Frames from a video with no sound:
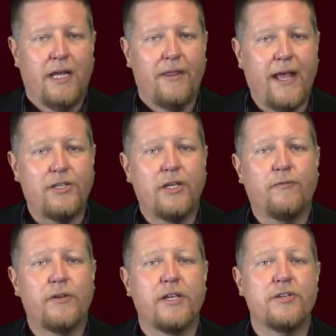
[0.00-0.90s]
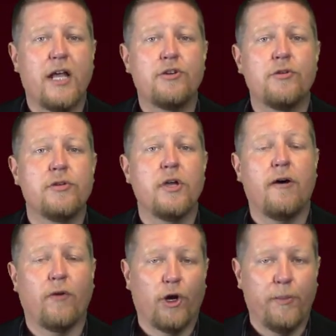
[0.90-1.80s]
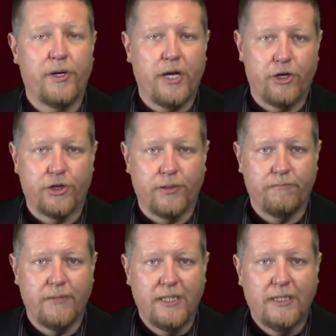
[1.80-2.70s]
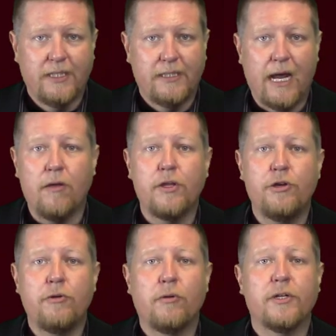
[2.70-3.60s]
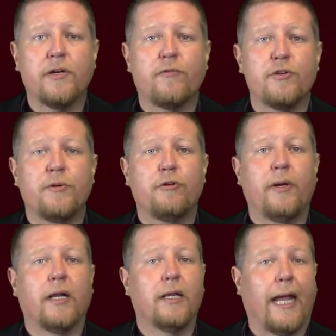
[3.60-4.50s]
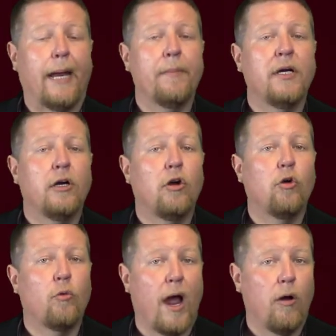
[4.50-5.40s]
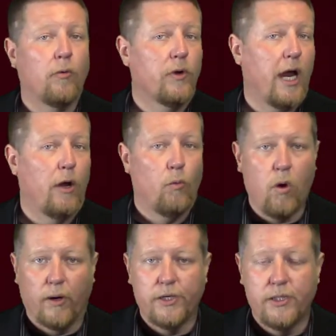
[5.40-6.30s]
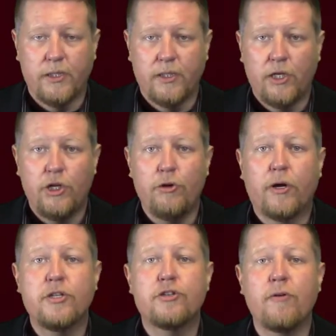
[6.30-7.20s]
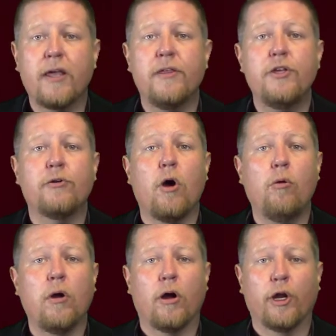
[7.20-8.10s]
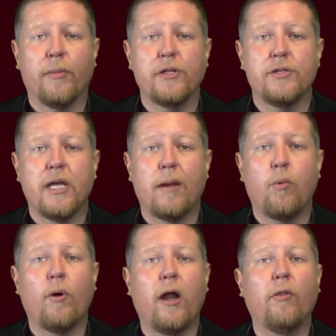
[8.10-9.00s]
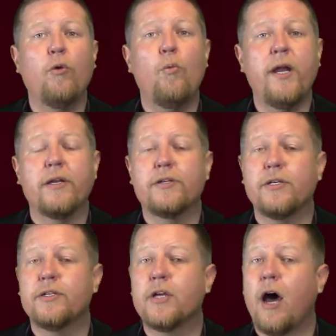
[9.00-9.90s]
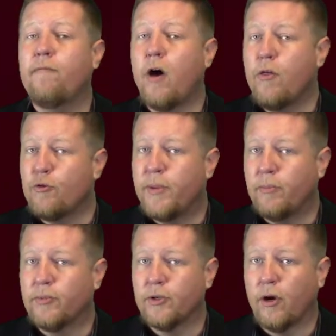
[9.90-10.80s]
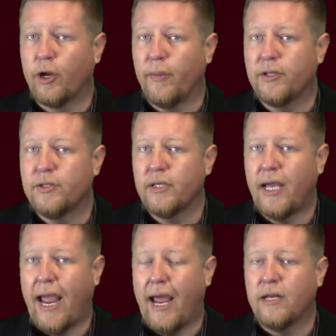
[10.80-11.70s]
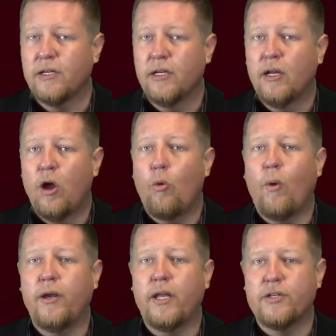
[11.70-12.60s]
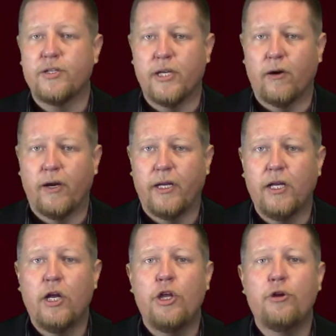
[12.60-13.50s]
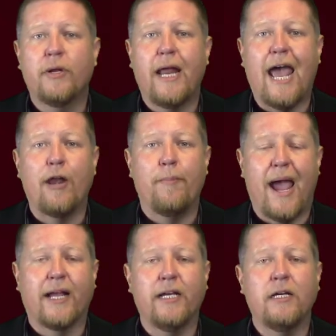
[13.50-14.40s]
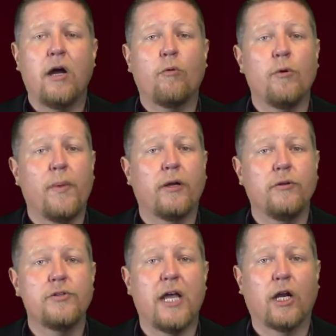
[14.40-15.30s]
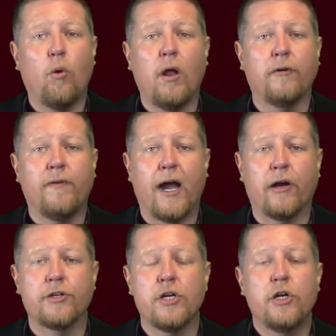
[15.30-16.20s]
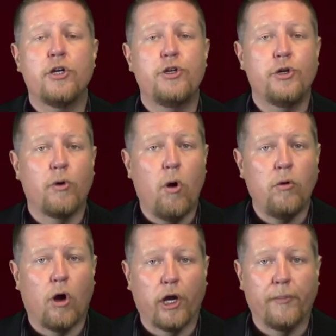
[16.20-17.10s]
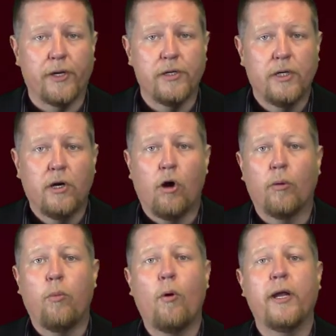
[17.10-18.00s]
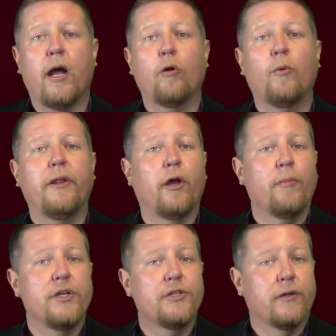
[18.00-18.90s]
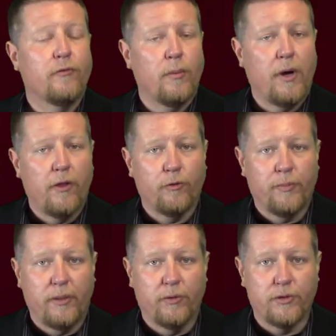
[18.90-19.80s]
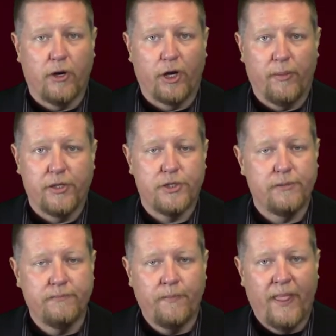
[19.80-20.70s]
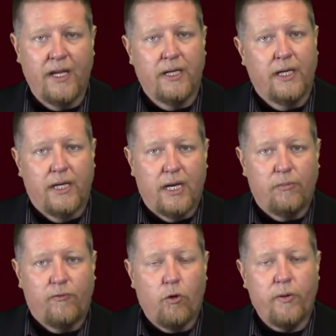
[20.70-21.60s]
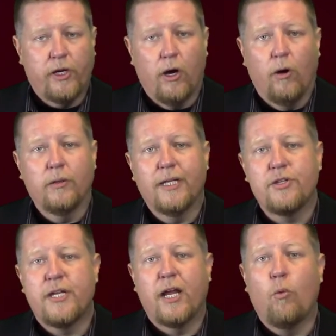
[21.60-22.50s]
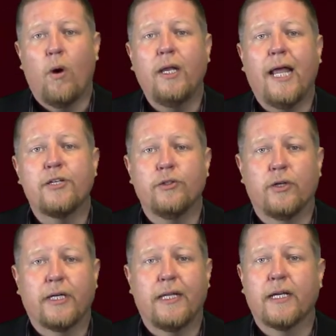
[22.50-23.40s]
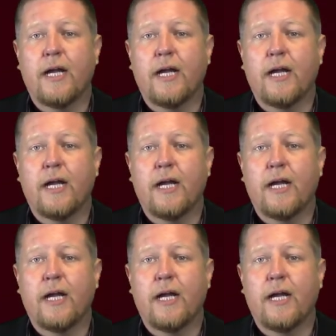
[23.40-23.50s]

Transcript: that's it for the essentials of argumentation. Now that you know the difference between claim, ground, and warrant, you can strengthen your own arguments and point out the weaknesses of other people's arguments. And, when necessary, you can add backing, rebuttals, and qualifiers to your own argument, or point out when they are missing from other people's arguments. Now, before we go, let's take one last look at the